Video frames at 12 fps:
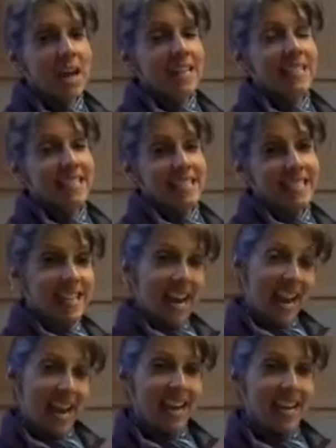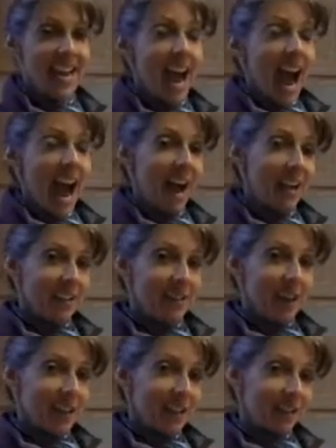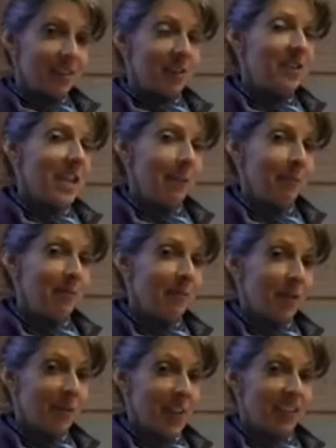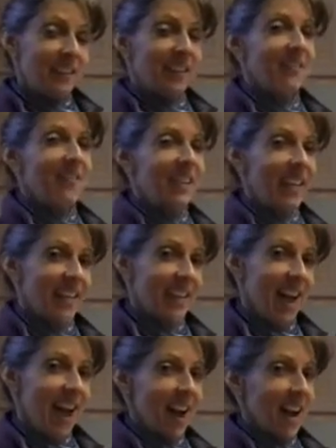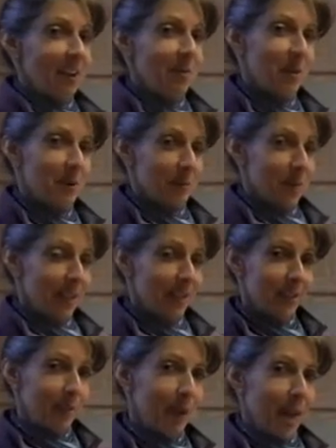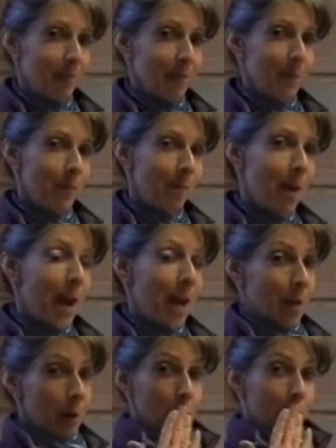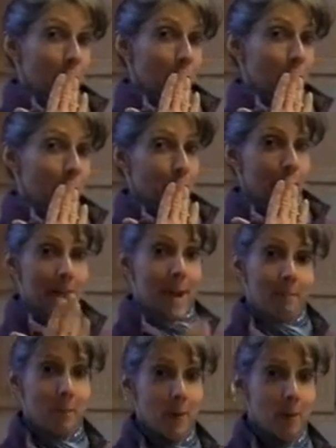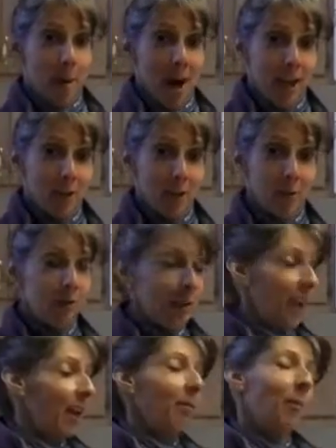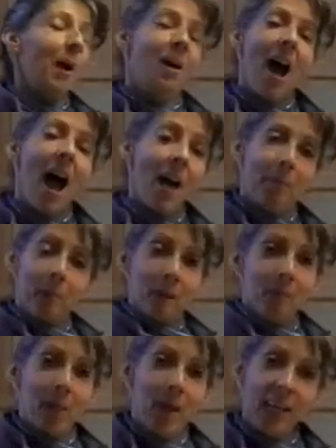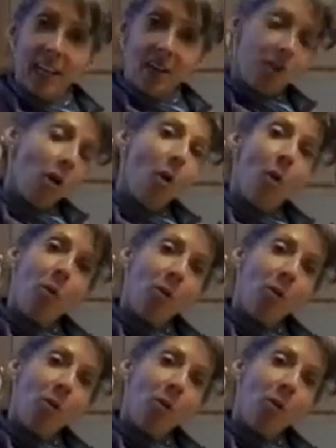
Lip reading: Today it is the day before Thanksgiving and I want to make some apple pie. Apple pie, you say? Well, I'm going to make it the whole